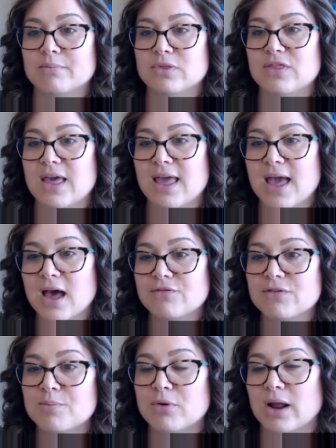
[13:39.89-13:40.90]
they have
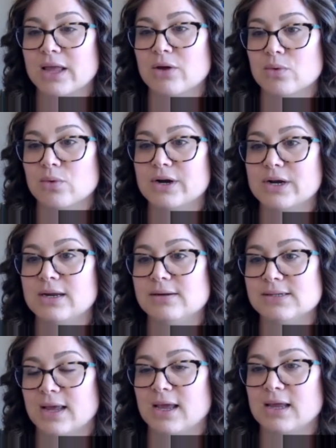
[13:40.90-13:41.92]
the priority
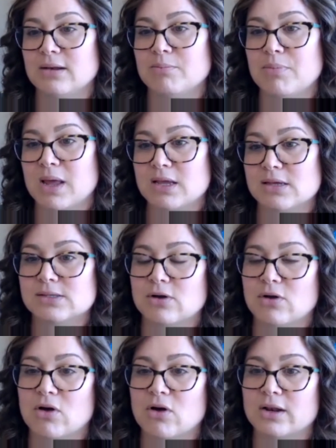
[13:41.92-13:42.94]
date based
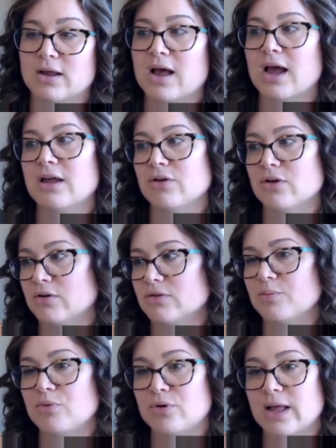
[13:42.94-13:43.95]
on either
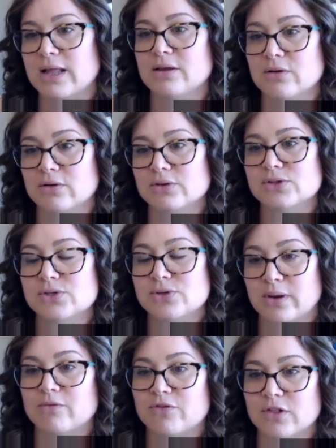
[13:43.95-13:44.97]
the perennial
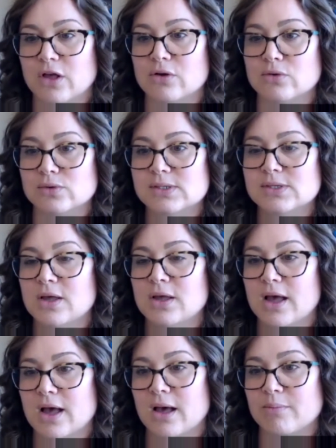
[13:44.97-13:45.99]
stream flows
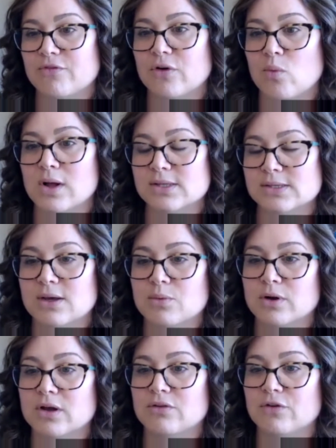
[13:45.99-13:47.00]
for ones that
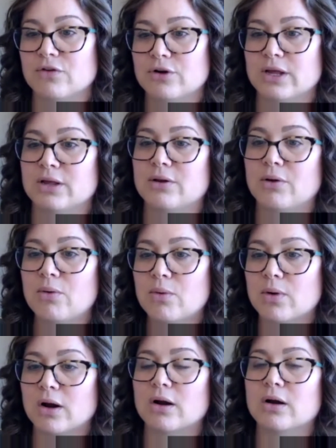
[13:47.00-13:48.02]
were converted,
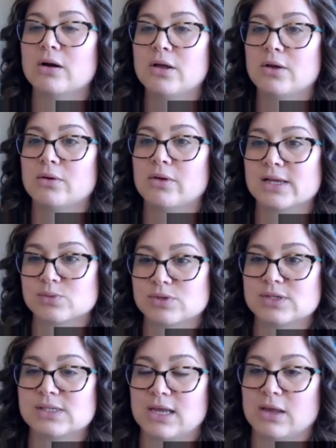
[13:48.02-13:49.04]
or, as we're
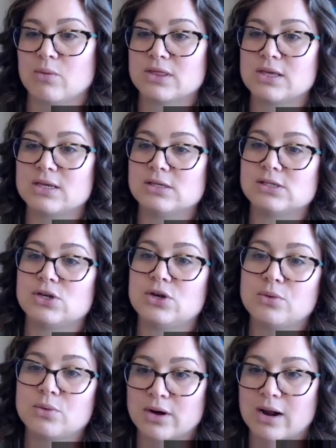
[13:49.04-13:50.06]
seeing with these
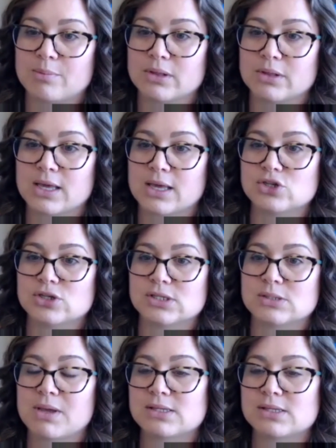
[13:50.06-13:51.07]
newer
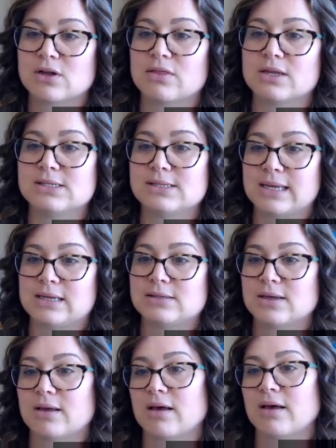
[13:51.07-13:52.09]
applications, based on the date
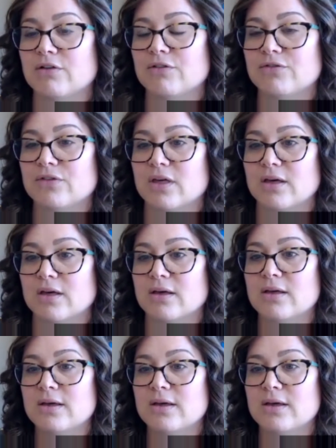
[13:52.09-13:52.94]
of the